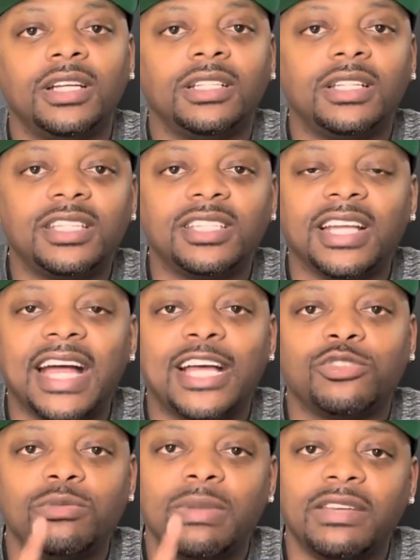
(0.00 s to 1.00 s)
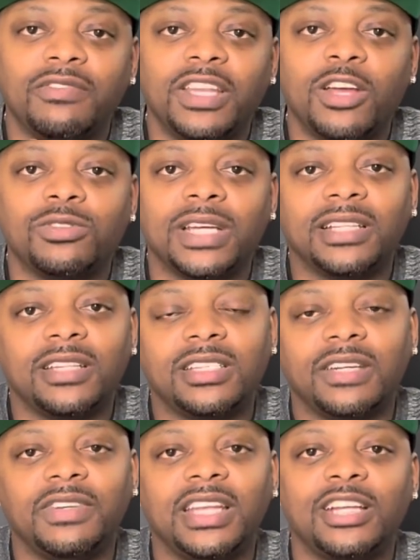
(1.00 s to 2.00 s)
Listen, guys, we make videos like this
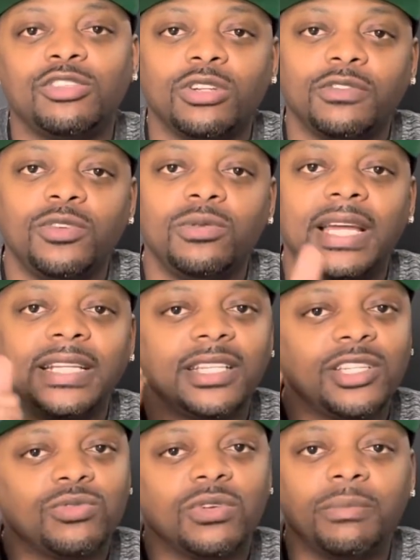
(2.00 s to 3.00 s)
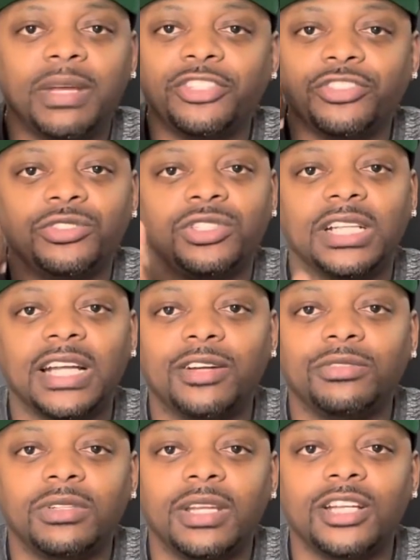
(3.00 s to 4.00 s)
every day, so if you like this one, make sure you check
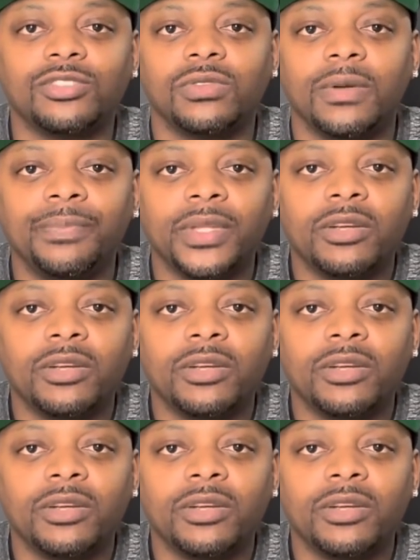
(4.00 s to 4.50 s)
out the next one.